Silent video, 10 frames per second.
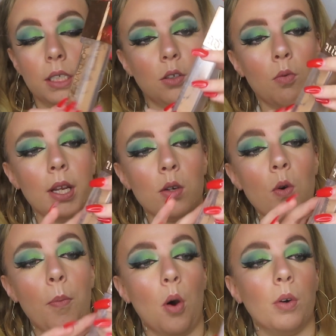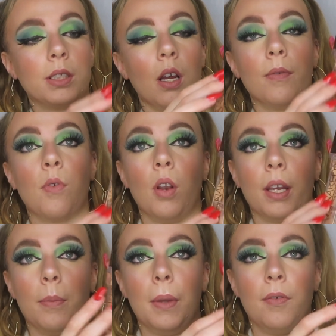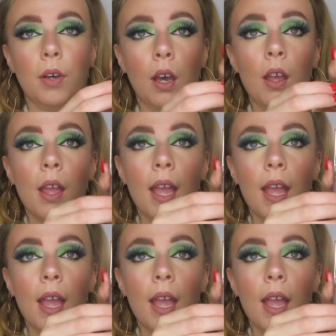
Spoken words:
It's got a really cool bottle. It's kind of got like a bit of a